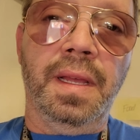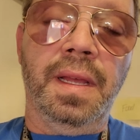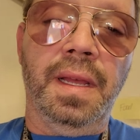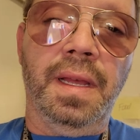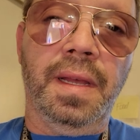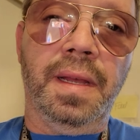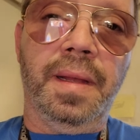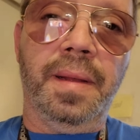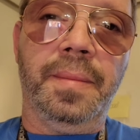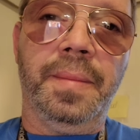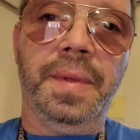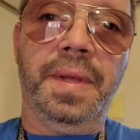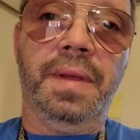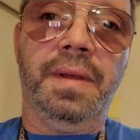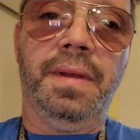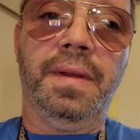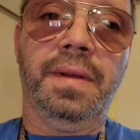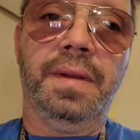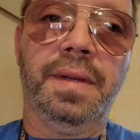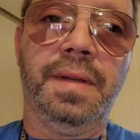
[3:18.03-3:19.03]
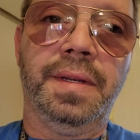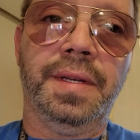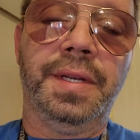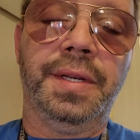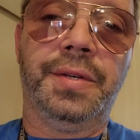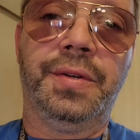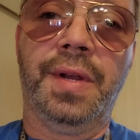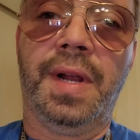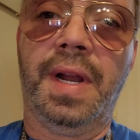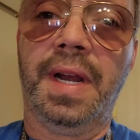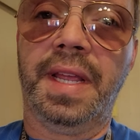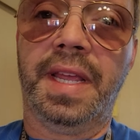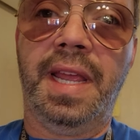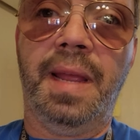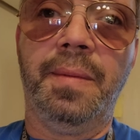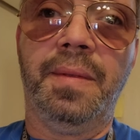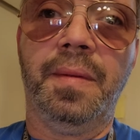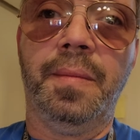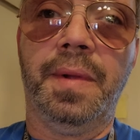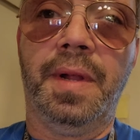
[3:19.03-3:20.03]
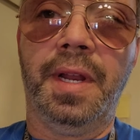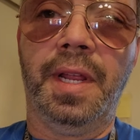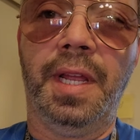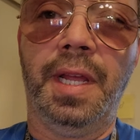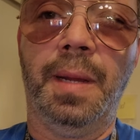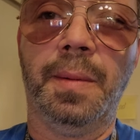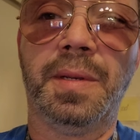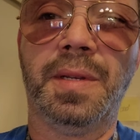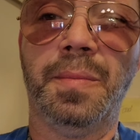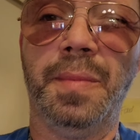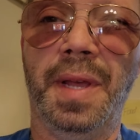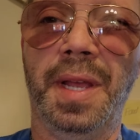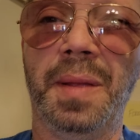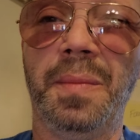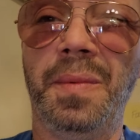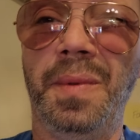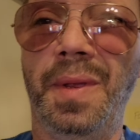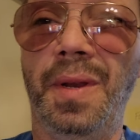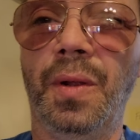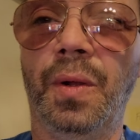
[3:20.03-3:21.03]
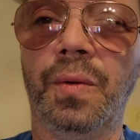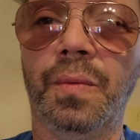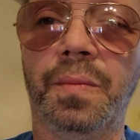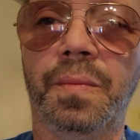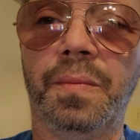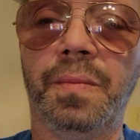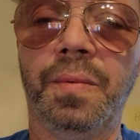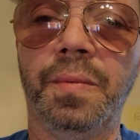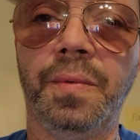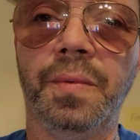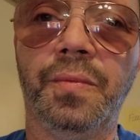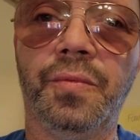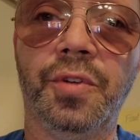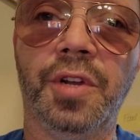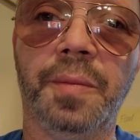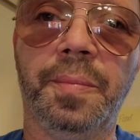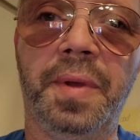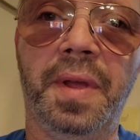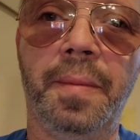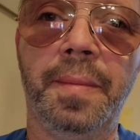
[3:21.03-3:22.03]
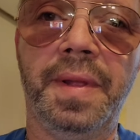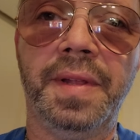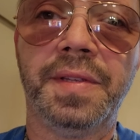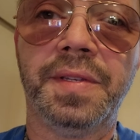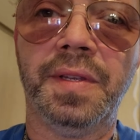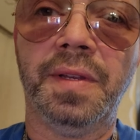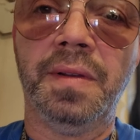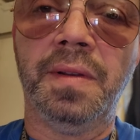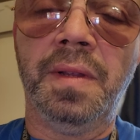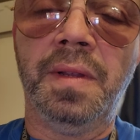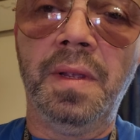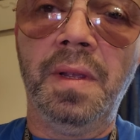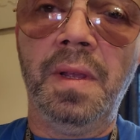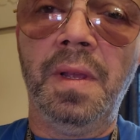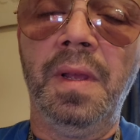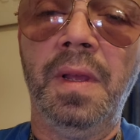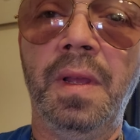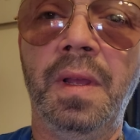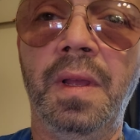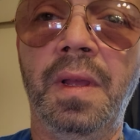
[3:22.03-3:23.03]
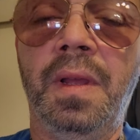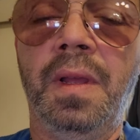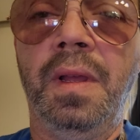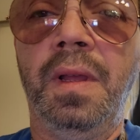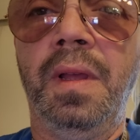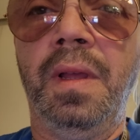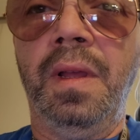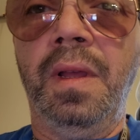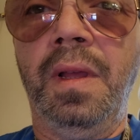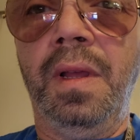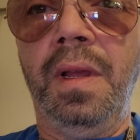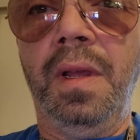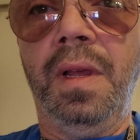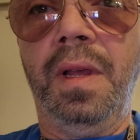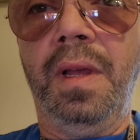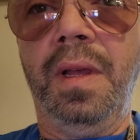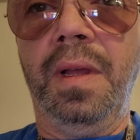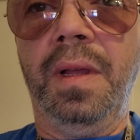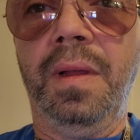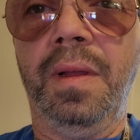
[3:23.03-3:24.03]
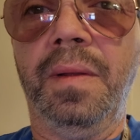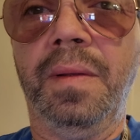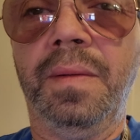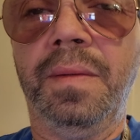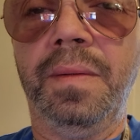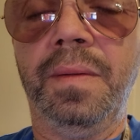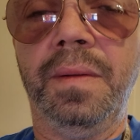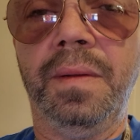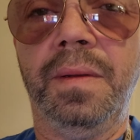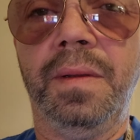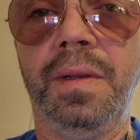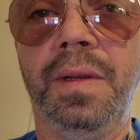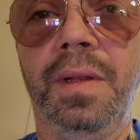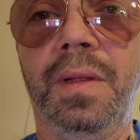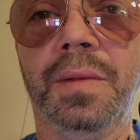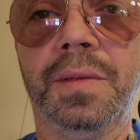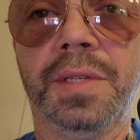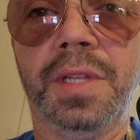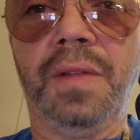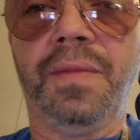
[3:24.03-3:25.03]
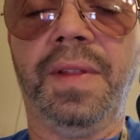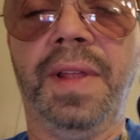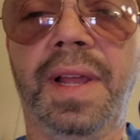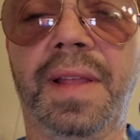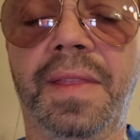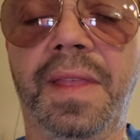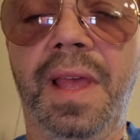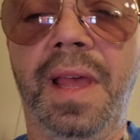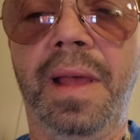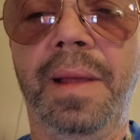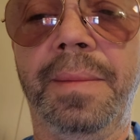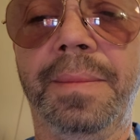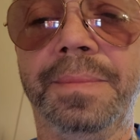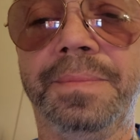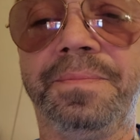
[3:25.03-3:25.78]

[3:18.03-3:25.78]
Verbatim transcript: um, to try to keep the money up to make, you know, truck payments and, uh, you know, stuff like that.